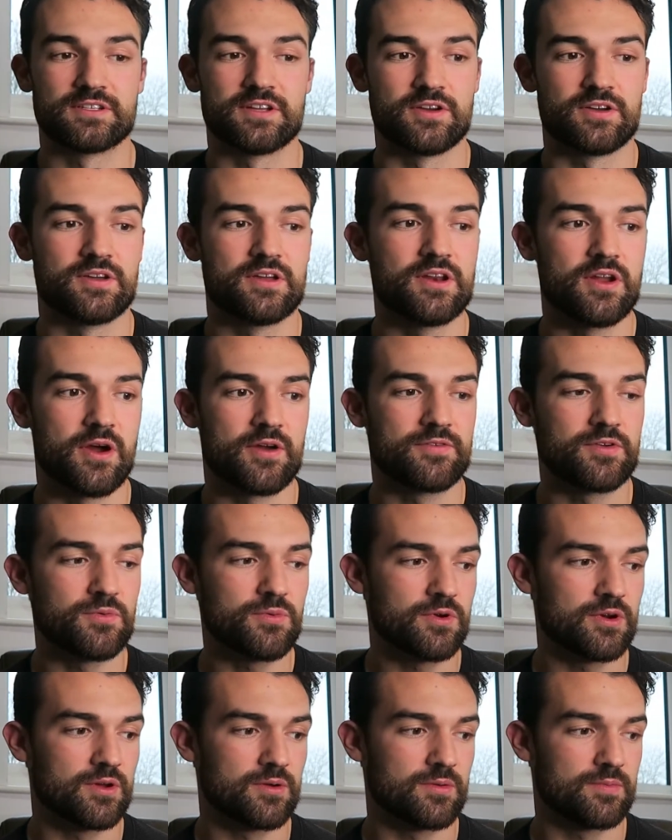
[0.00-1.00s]
So, you know, if you
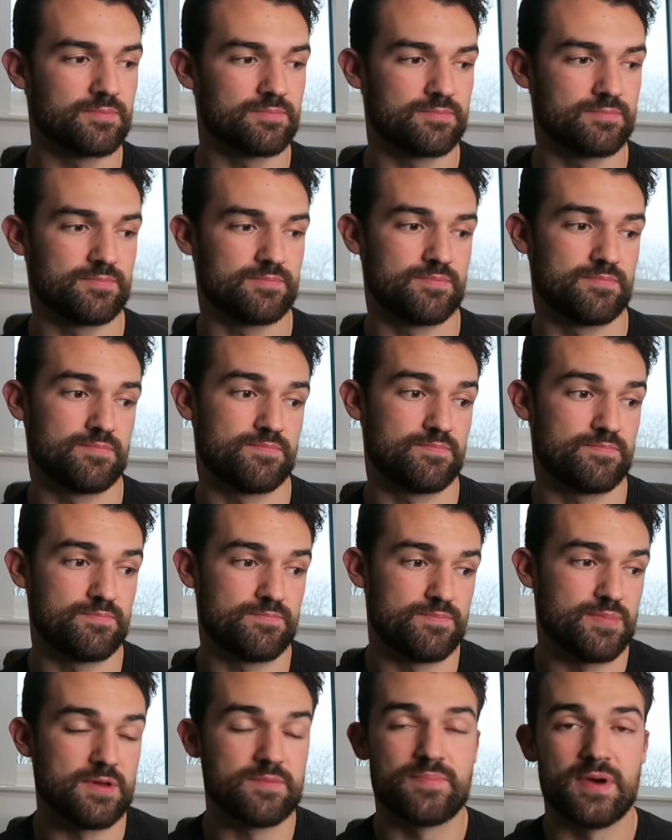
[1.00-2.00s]
want to
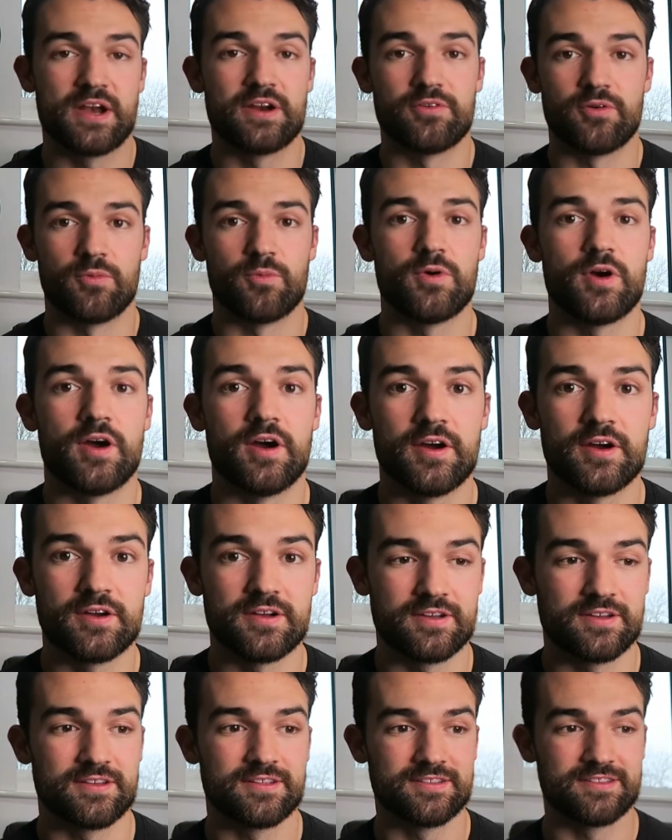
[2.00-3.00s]
be better at
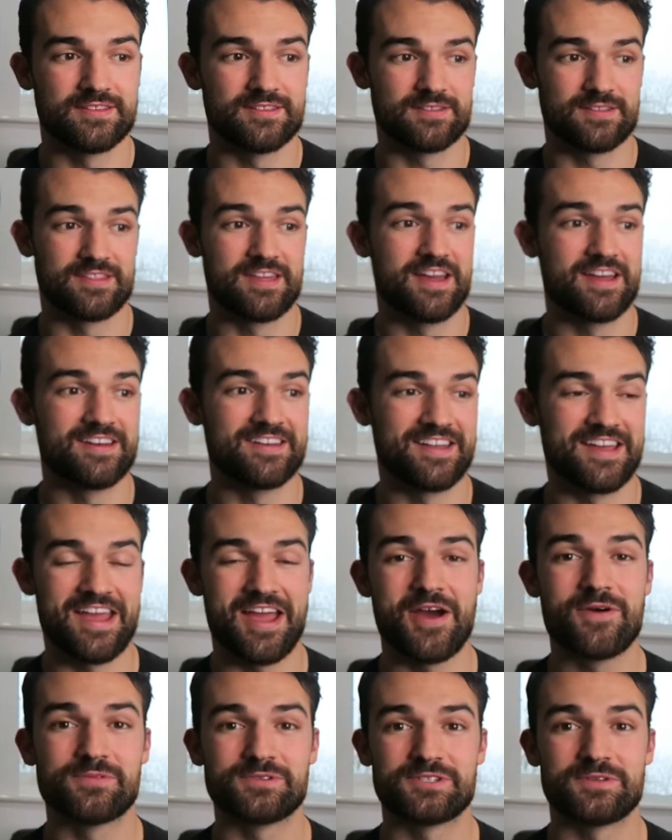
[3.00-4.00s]
work, then
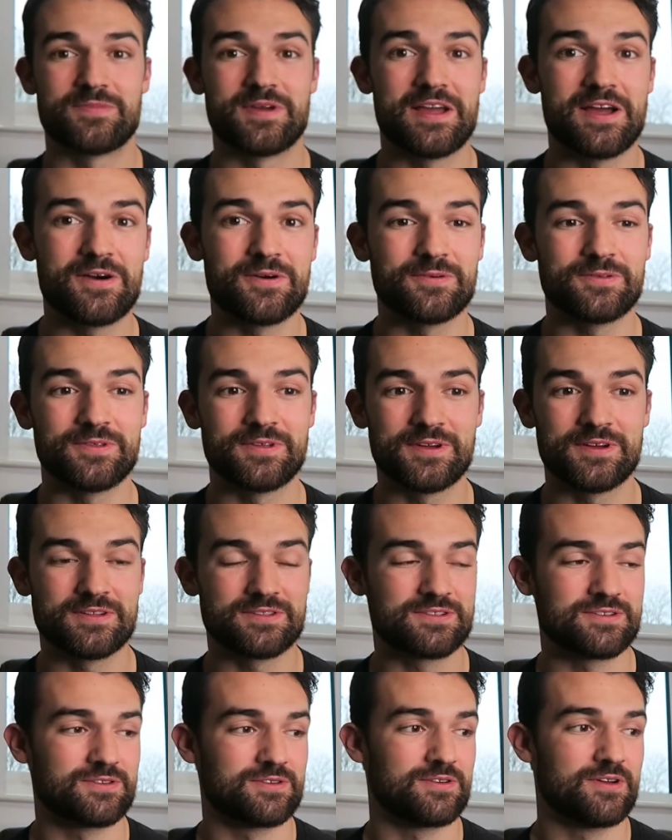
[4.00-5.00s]
it helps to be healthier,
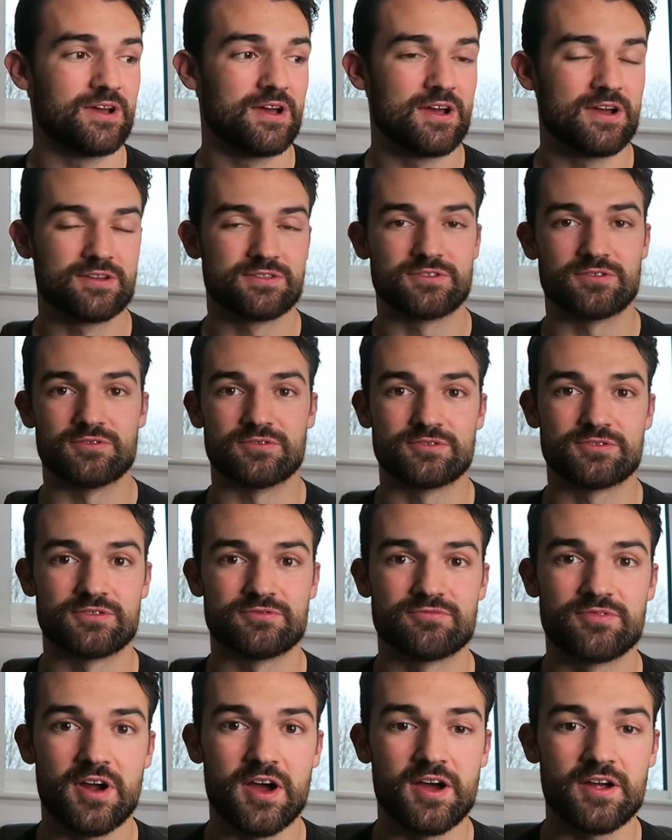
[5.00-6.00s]
to, to,
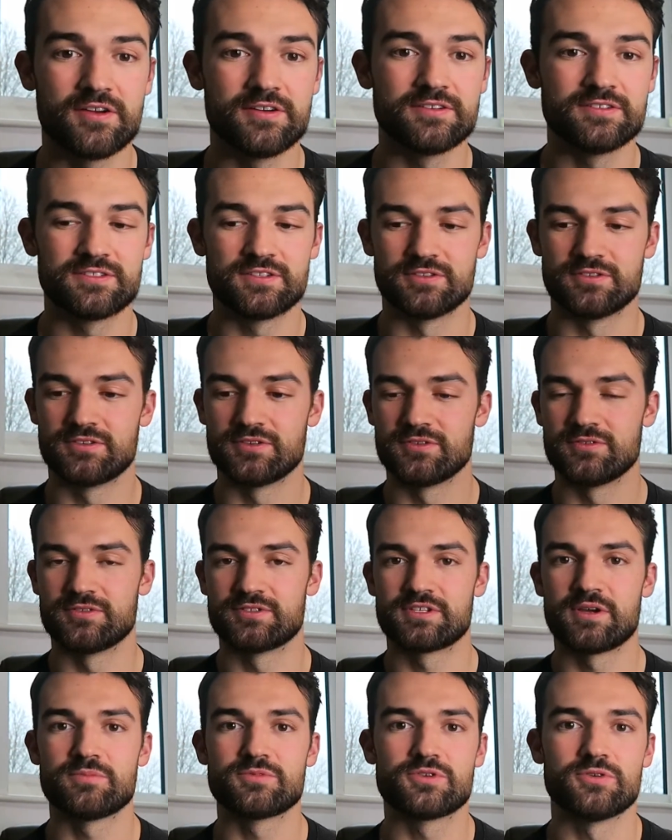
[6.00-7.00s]
to run, to do
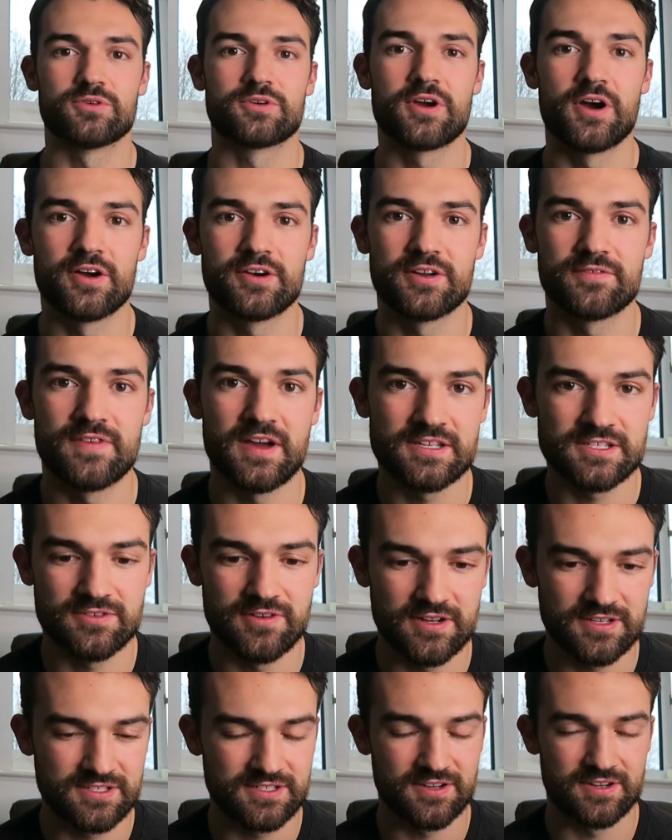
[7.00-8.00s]
some sort of cardiovascular
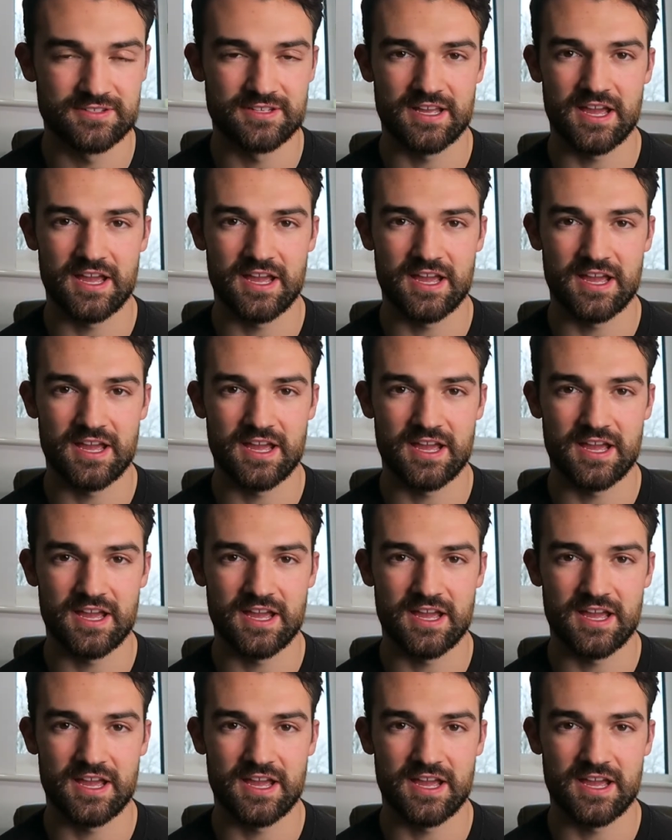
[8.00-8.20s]
exercise.